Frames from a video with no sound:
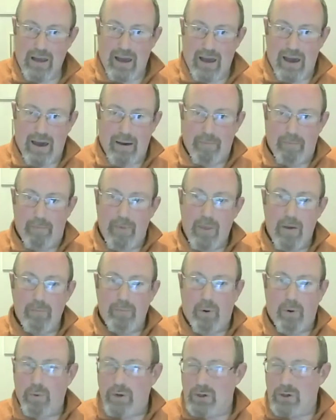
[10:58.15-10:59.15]

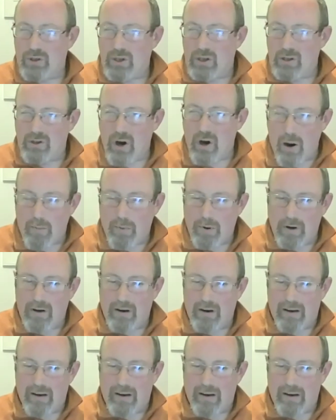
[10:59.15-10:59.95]
But we just interpreted it